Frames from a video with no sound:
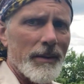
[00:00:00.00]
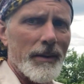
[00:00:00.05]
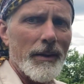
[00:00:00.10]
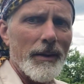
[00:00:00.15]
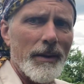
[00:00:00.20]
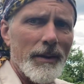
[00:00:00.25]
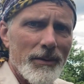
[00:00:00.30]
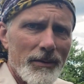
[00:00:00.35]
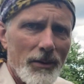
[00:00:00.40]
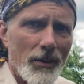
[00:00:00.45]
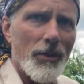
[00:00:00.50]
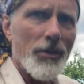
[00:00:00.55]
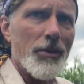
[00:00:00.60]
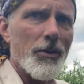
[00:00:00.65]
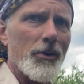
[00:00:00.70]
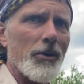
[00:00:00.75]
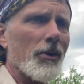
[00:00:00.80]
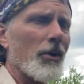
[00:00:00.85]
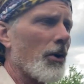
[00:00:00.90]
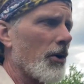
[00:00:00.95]
It is the
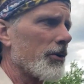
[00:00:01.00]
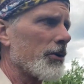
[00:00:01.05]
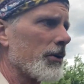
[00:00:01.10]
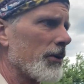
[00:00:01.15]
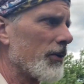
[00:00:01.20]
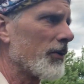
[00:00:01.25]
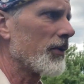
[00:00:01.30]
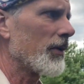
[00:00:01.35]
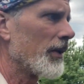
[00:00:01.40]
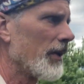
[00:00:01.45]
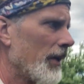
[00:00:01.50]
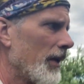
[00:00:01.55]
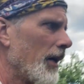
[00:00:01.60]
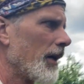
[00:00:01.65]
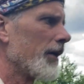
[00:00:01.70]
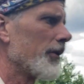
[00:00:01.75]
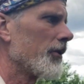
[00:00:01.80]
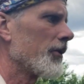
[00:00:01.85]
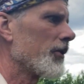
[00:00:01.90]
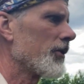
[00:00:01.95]
3rd largest city, I
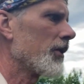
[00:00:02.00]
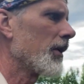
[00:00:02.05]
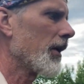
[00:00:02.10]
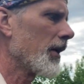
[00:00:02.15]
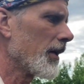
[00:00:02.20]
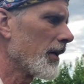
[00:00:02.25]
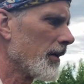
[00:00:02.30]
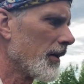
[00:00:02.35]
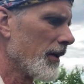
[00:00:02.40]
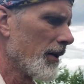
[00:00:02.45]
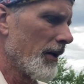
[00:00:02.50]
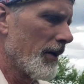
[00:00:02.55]
understand.